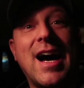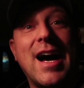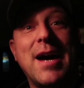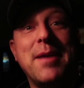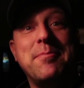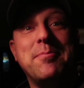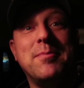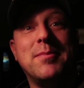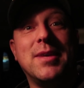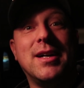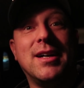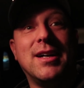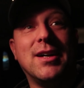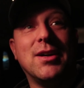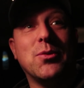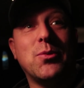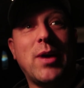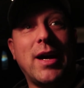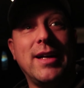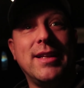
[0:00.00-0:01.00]
I'm
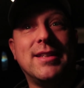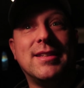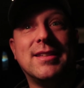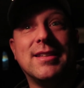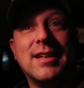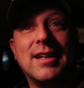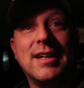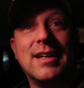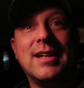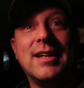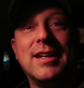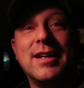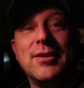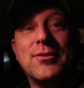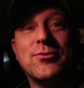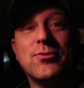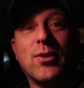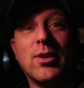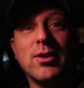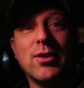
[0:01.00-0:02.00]
uh, right uh,
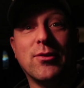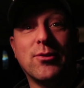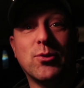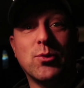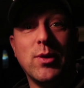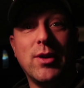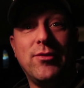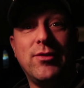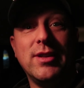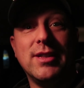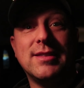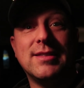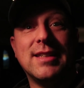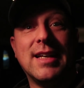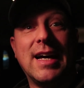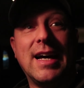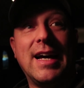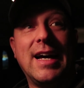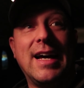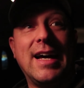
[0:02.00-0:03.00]
in front of Griffiths,
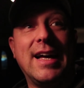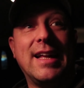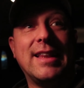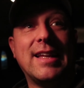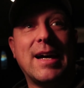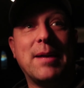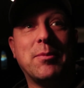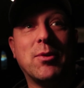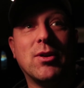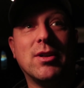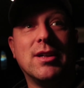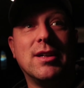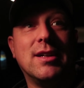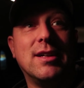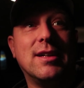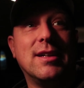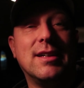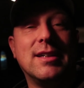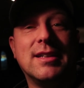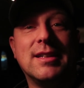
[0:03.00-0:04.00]
and I'm
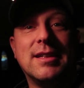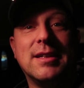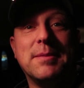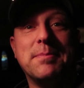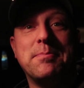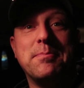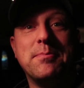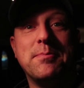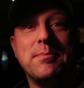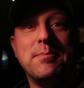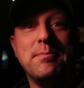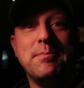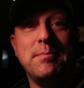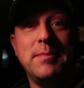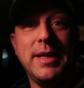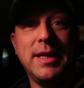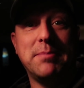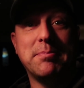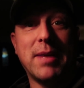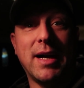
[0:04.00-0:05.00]
gonna um,
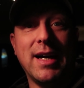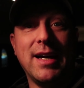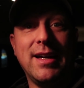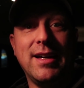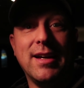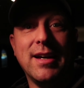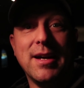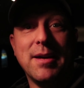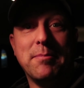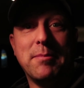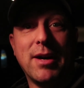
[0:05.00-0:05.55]
meet my,